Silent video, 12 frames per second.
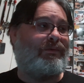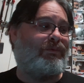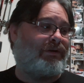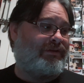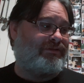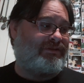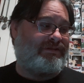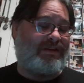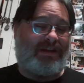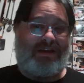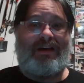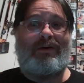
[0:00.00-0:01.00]
Where he's just
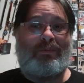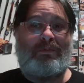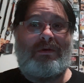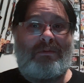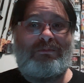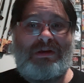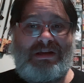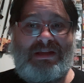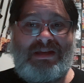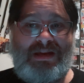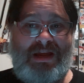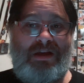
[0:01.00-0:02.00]
like, I'm ready to
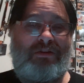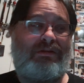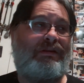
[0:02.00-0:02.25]
get out.